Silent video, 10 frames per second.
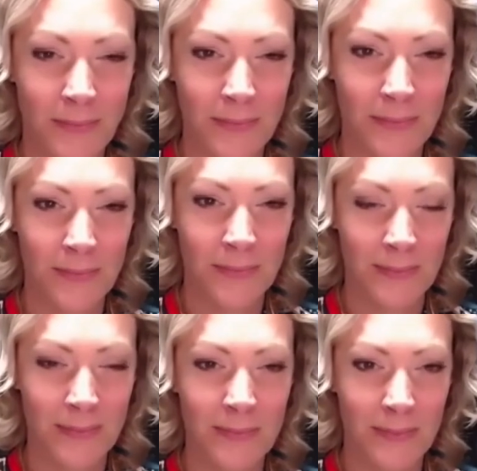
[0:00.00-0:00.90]

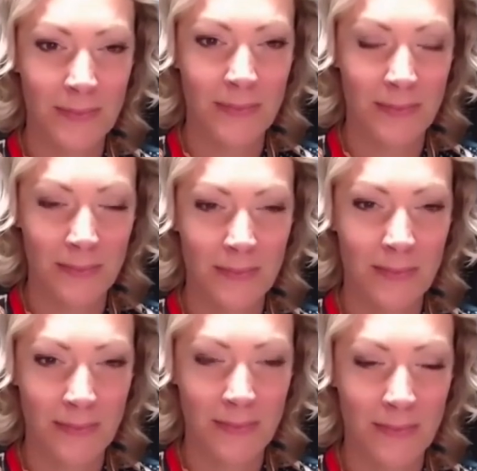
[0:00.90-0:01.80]

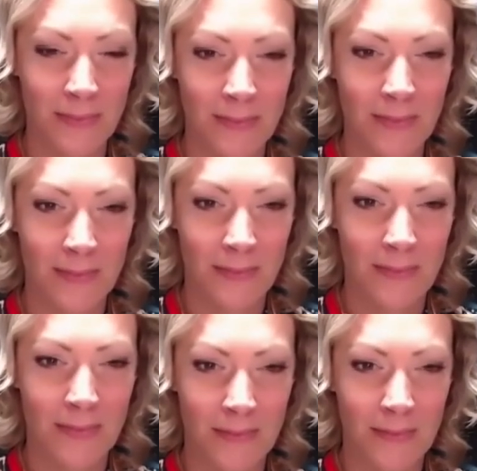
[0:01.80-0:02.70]

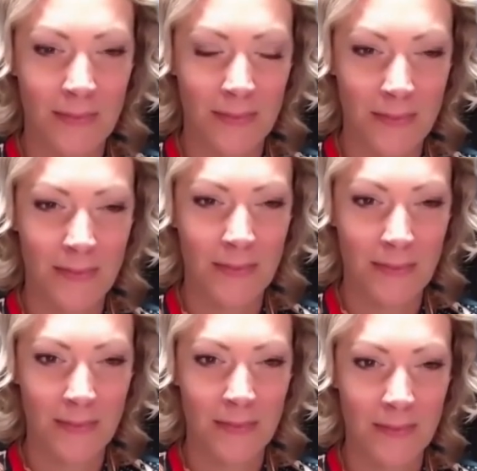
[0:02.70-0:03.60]

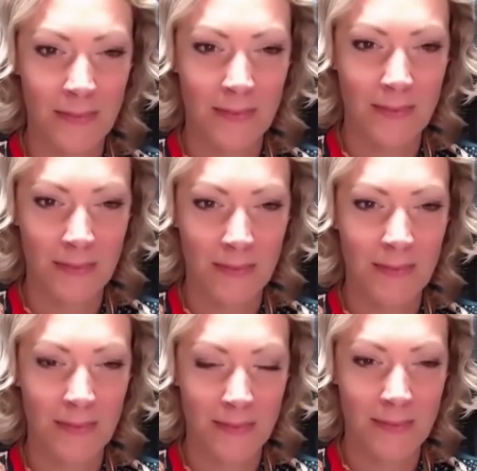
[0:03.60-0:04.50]

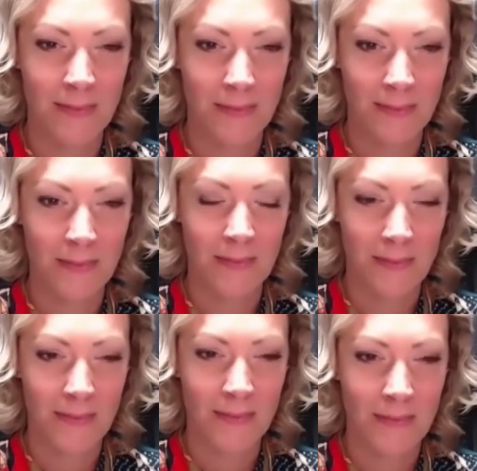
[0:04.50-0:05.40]

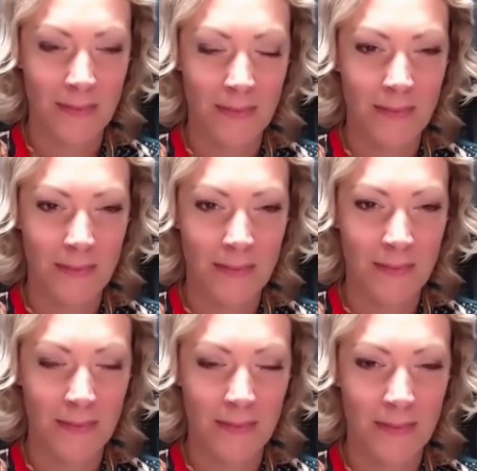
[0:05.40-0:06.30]

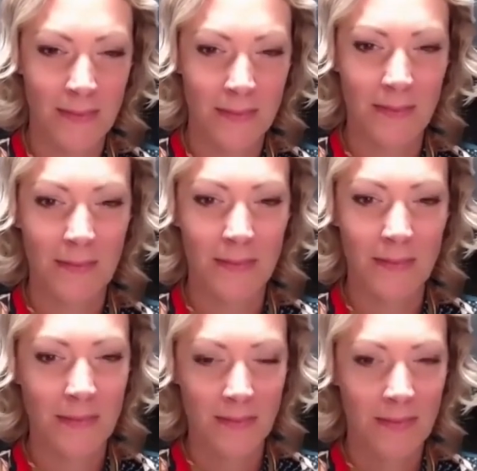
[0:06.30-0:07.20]

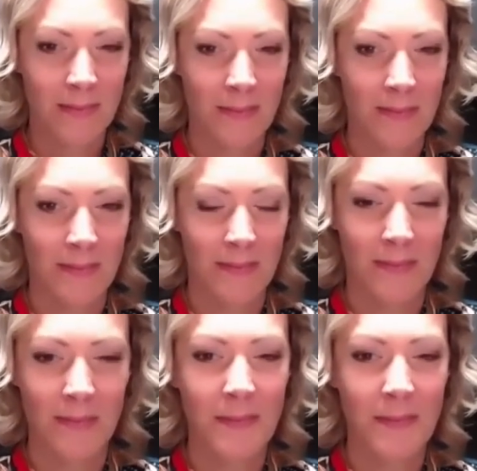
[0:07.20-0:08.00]
[no speech]